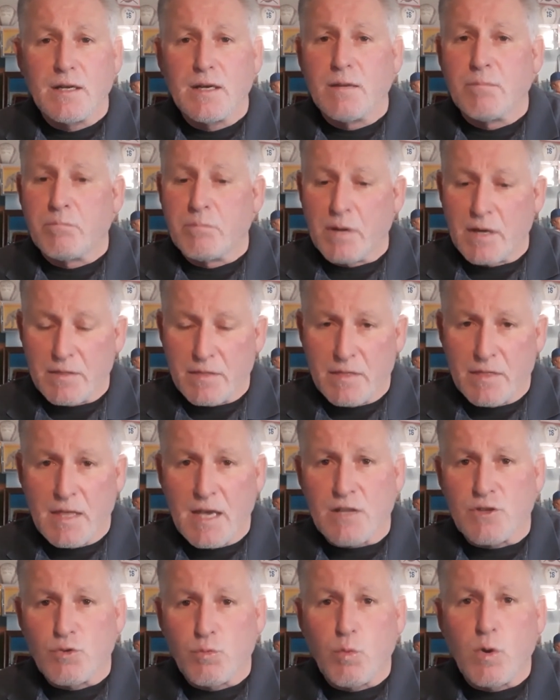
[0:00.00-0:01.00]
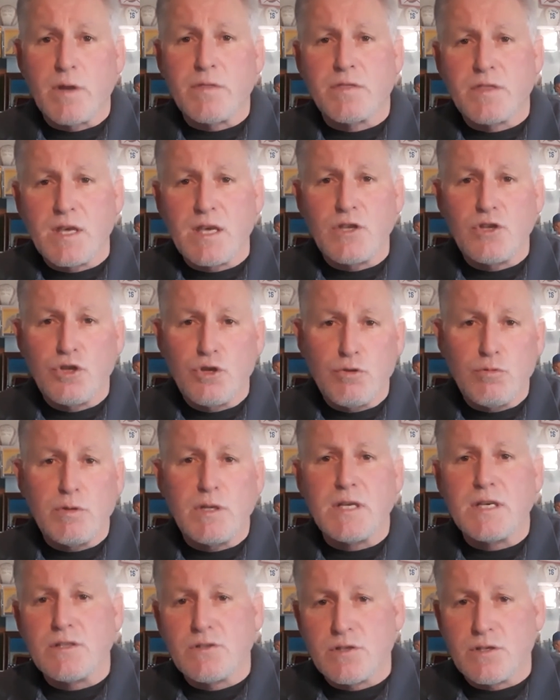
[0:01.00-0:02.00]
but that's one thing you
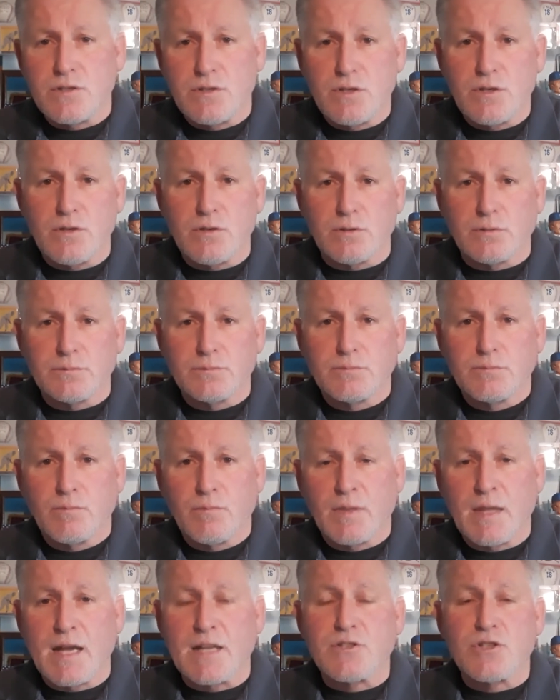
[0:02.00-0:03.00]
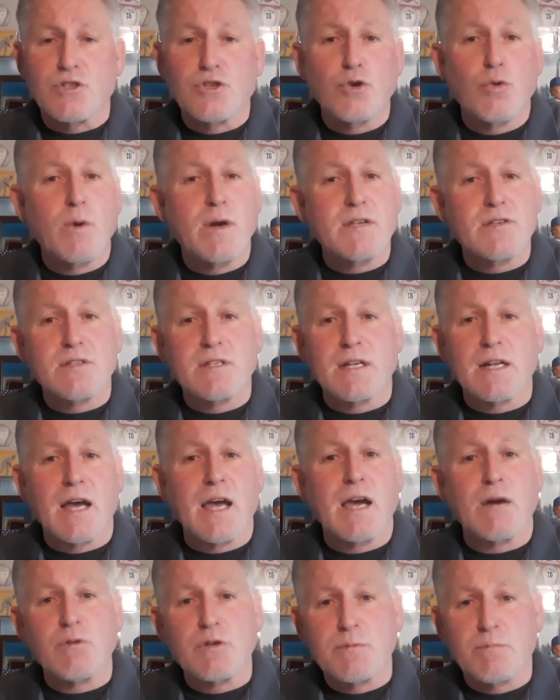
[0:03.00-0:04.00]
need to do. That's a twist that
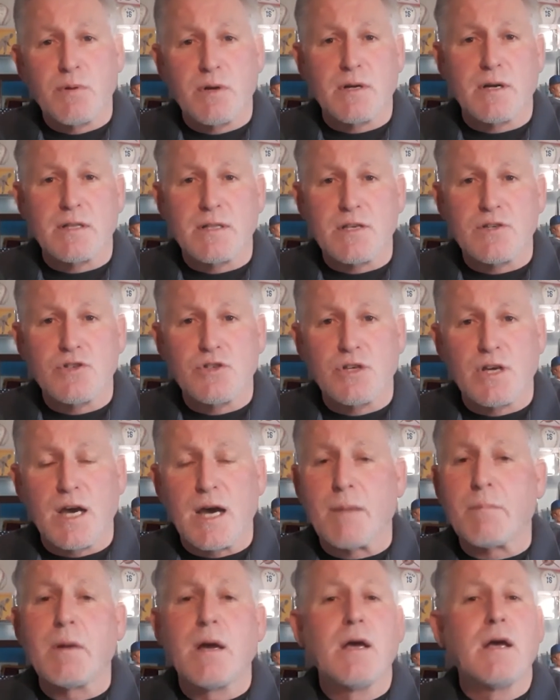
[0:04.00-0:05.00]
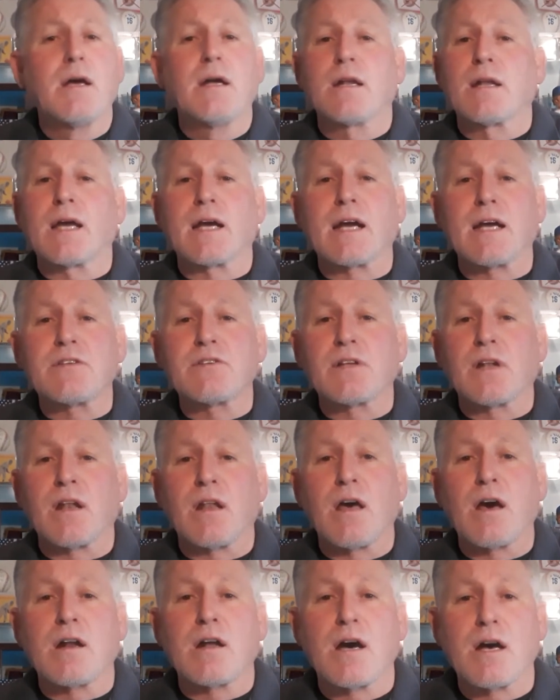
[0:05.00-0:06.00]
I always put on this job. Like I said, a
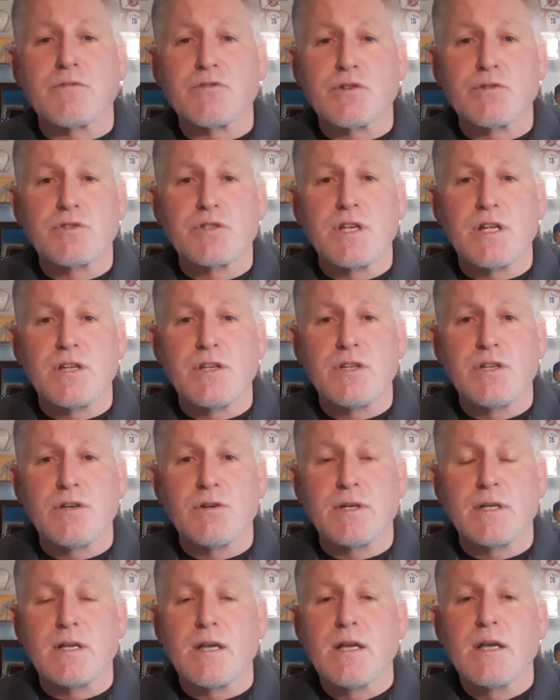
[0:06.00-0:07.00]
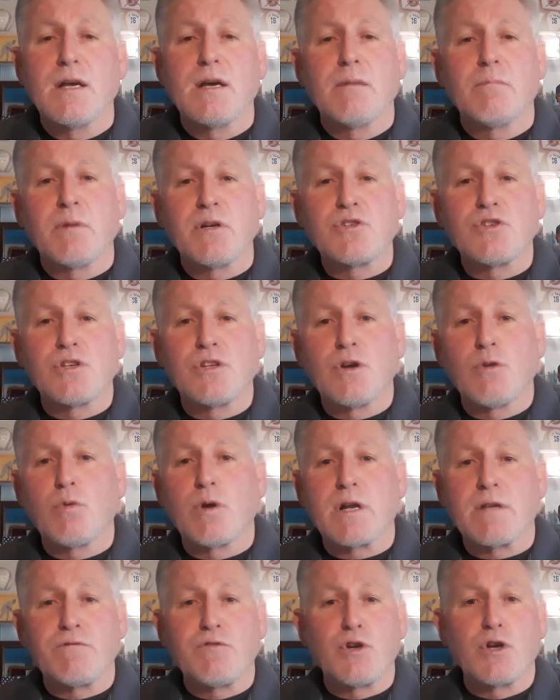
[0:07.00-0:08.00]
lot of officers didn't do it, but you know
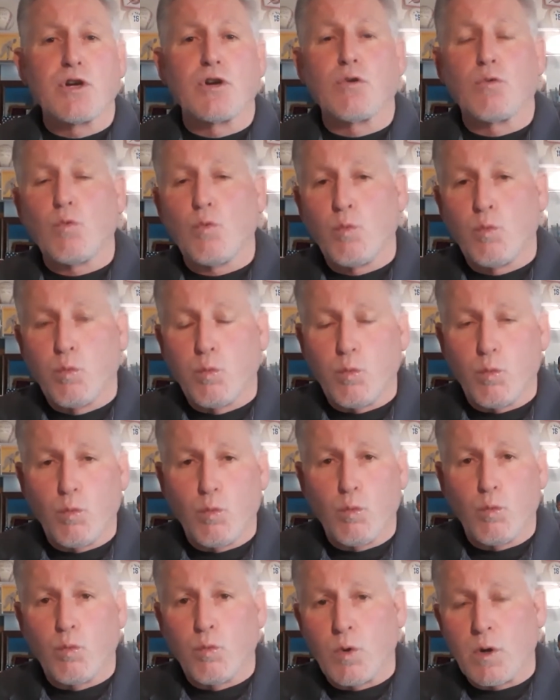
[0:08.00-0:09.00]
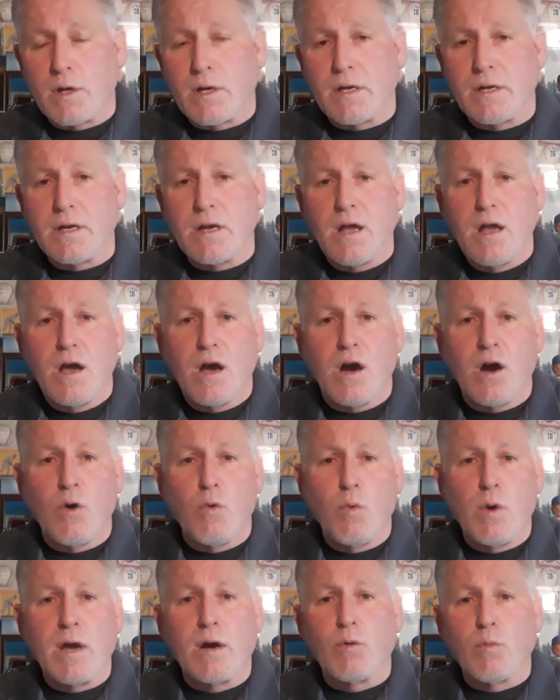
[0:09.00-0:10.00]
what? If you're going to run a
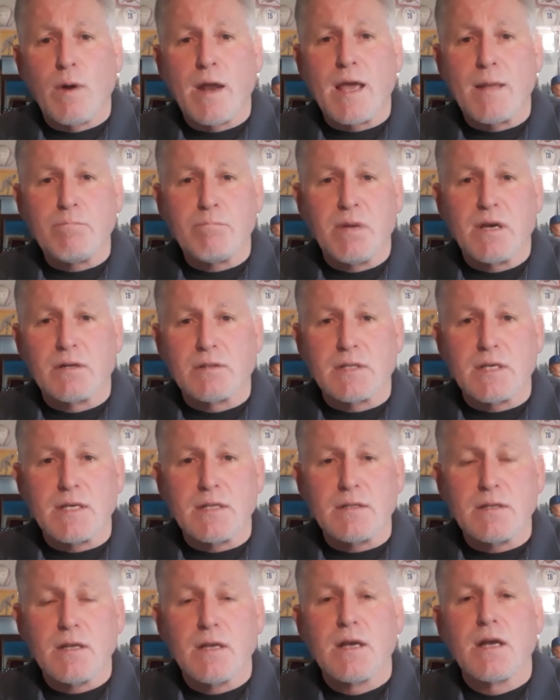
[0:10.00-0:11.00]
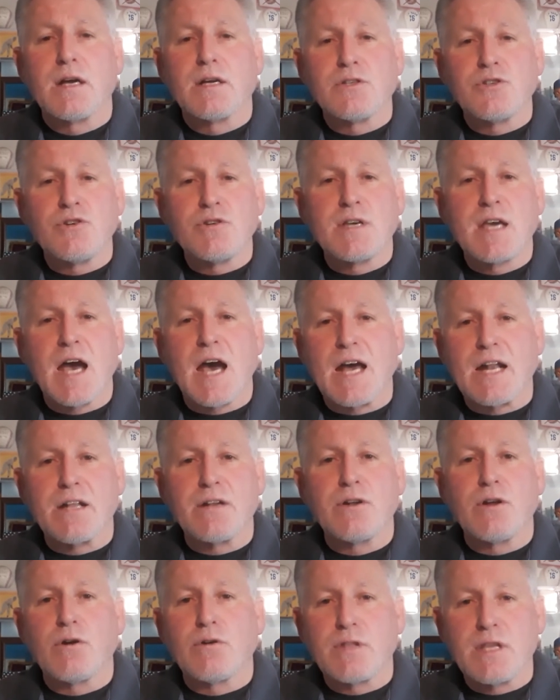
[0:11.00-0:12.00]
well-ran building, you got to
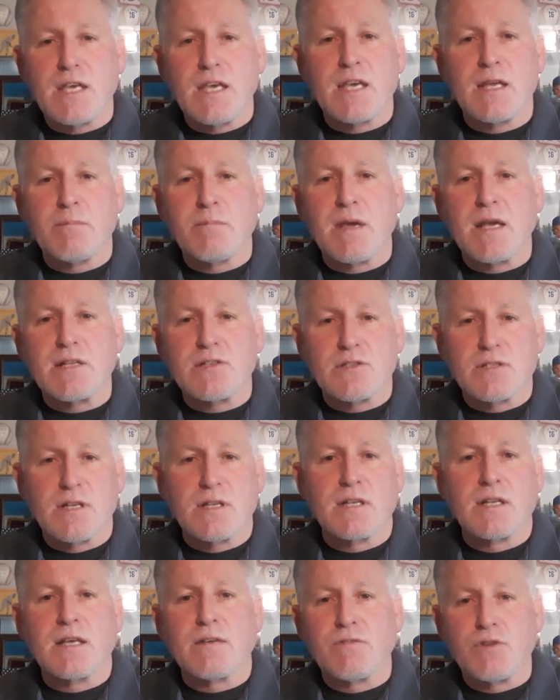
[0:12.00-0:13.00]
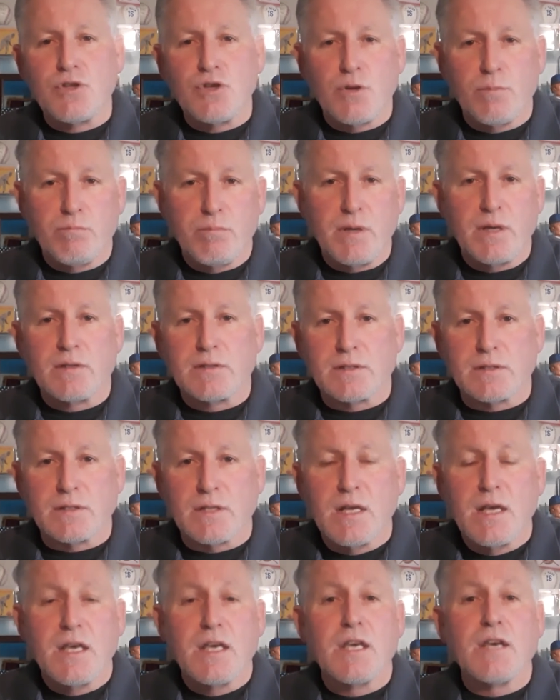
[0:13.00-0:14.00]
know the inmates that live in your building.
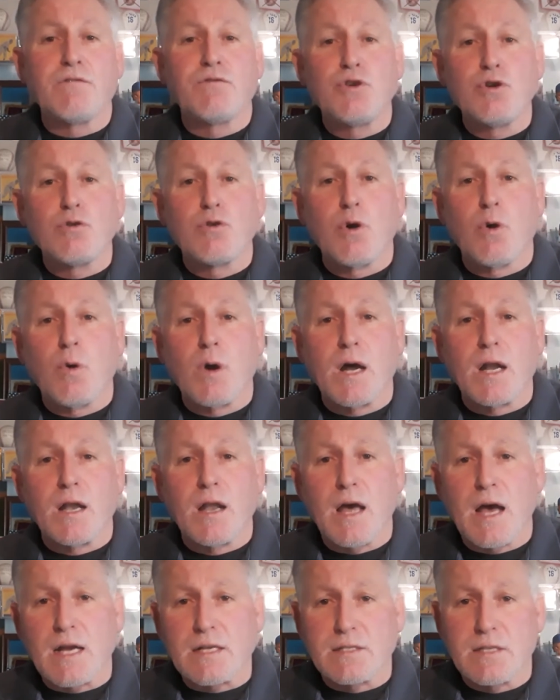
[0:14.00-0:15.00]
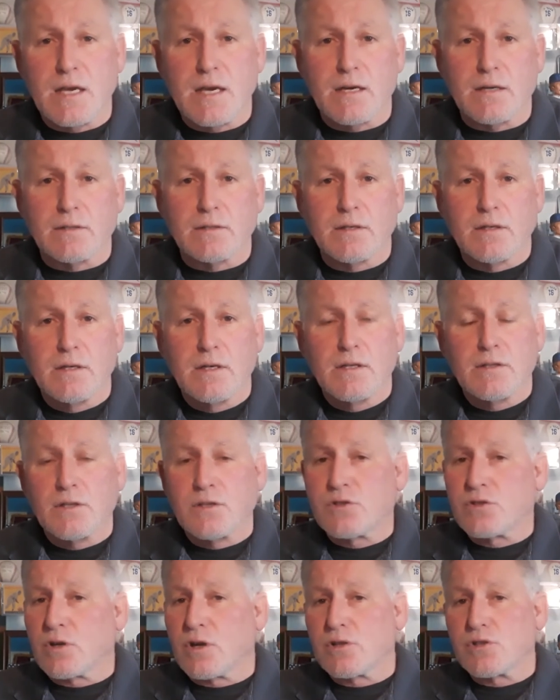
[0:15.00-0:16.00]
If you go on lockdown, the
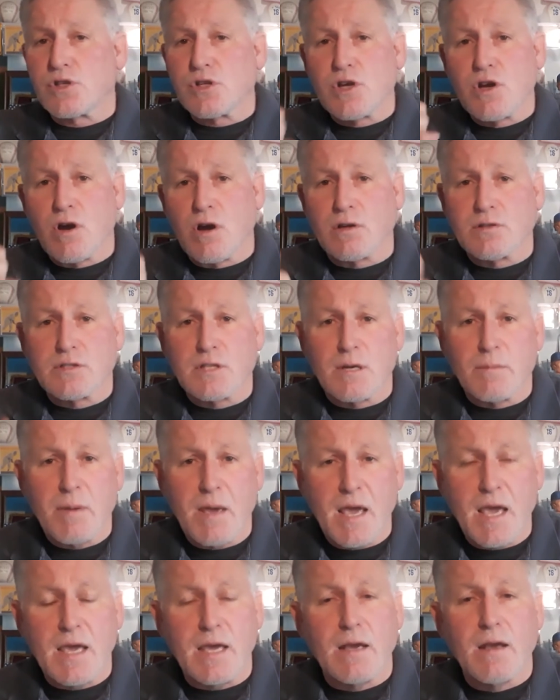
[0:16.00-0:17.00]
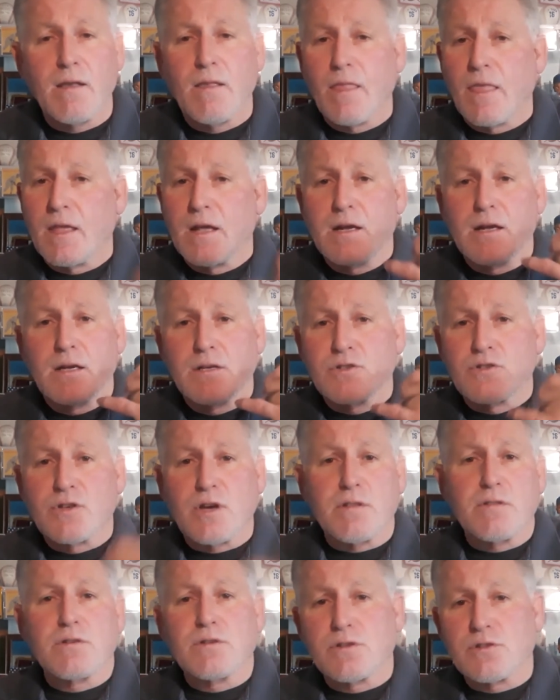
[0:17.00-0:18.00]
sergeant calls up, hey,
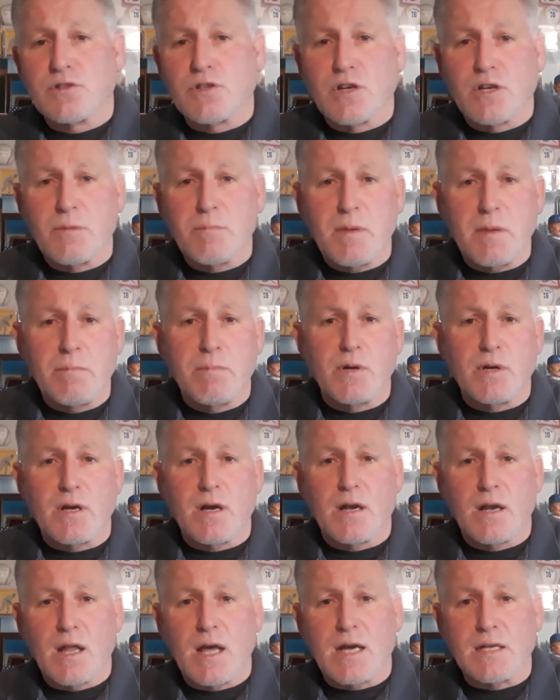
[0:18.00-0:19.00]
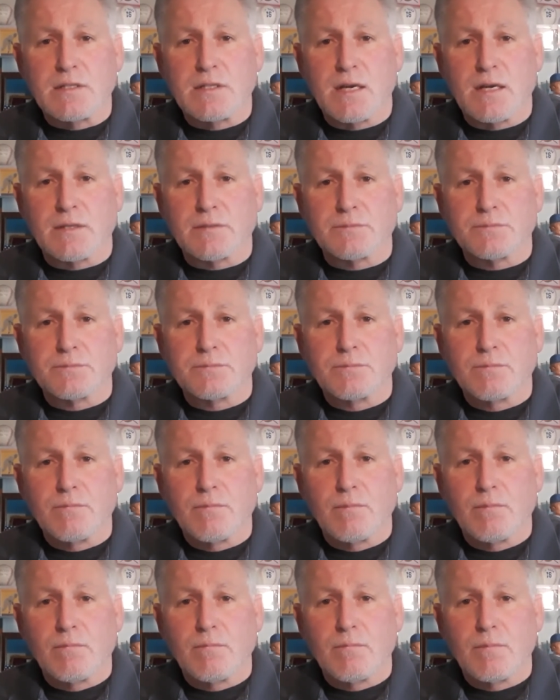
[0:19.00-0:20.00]
Southerners are going to be put on lockdown.
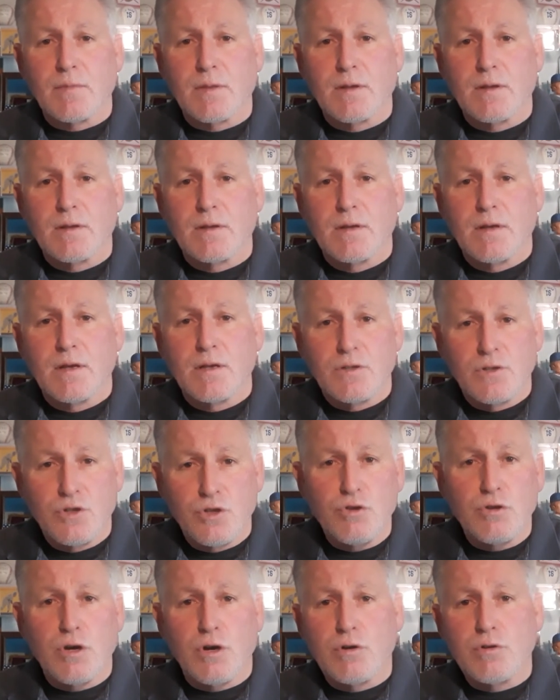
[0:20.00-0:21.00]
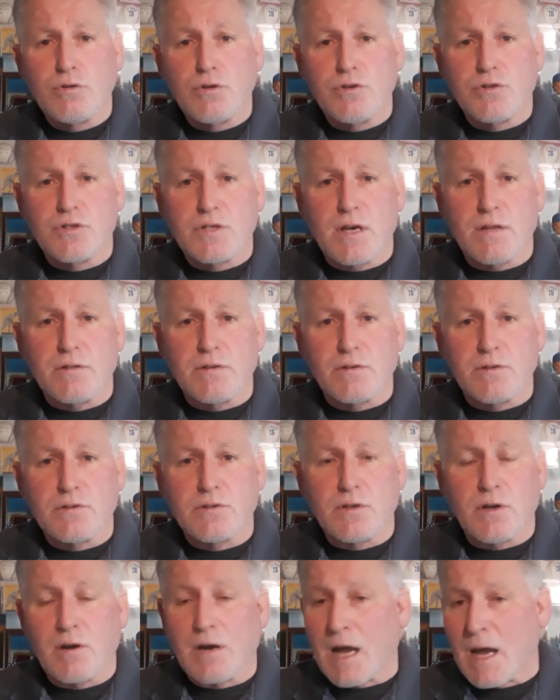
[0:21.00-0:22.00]
Do you know who your
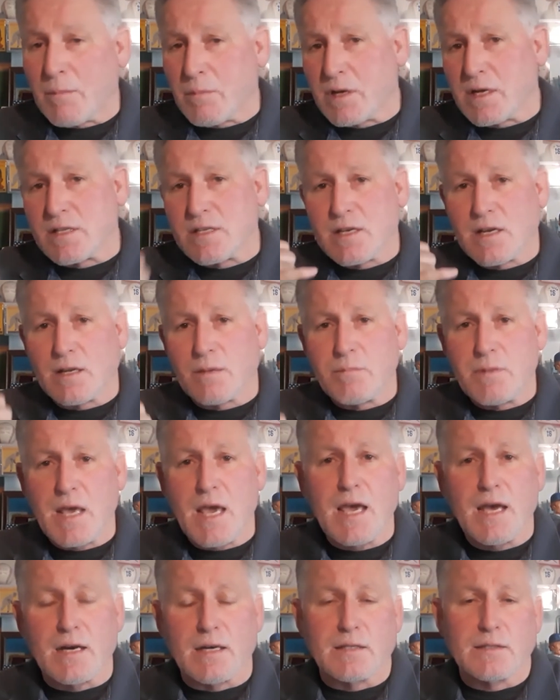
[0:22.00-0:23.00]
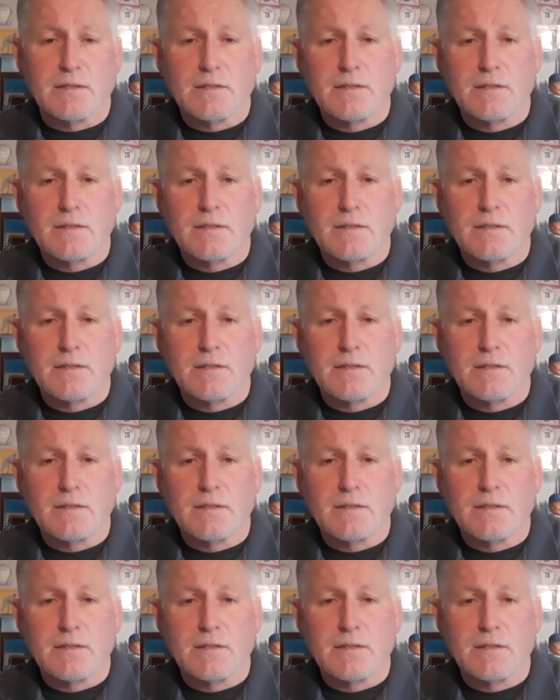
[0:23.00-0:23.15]
Southerners are? I'm going to tell them, yeah.